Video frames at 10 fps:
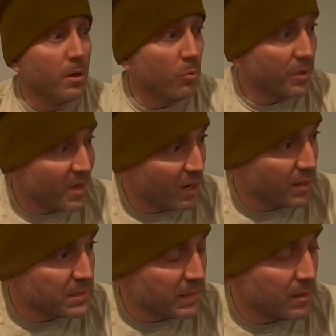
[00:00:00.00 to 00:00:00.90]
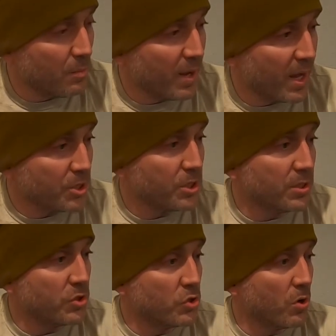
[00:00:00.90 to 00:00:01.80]
with kindness and
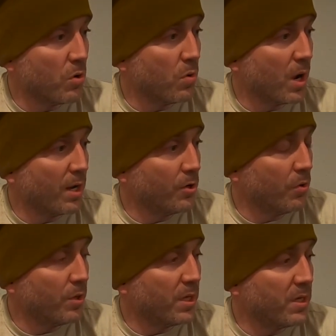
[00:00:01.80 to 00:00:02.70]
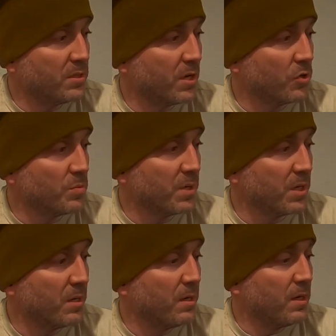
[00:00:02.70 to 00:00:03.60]
compassion, so I know that he tells
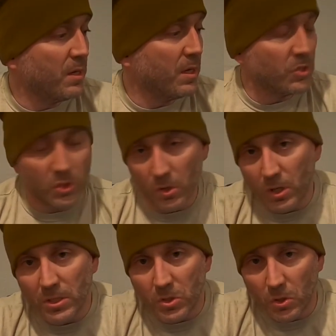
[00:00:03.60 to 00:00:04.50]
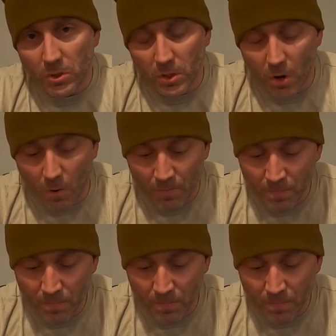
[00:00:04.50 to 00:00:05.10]
me it's good to go.